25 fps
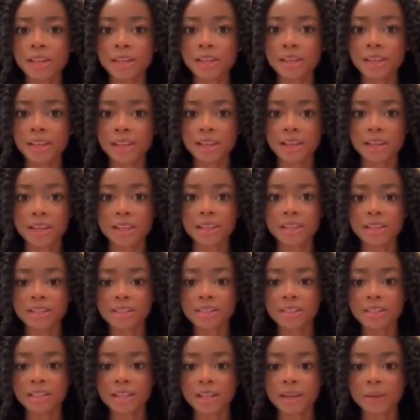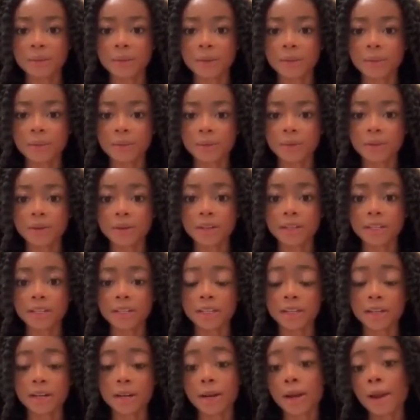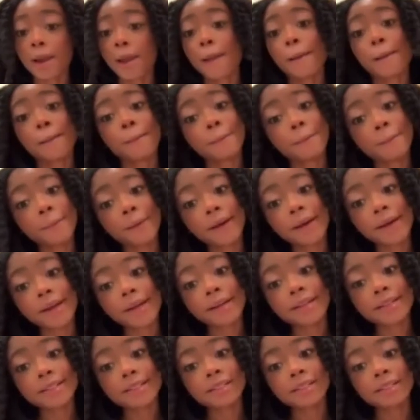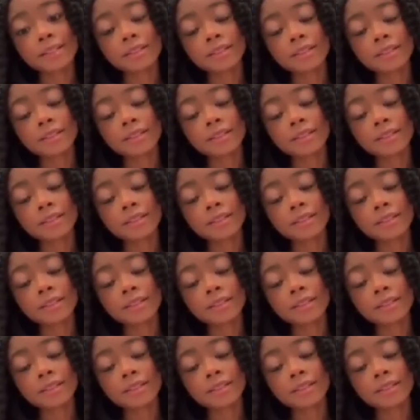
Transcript: Yeah, there's a lot of people on here, but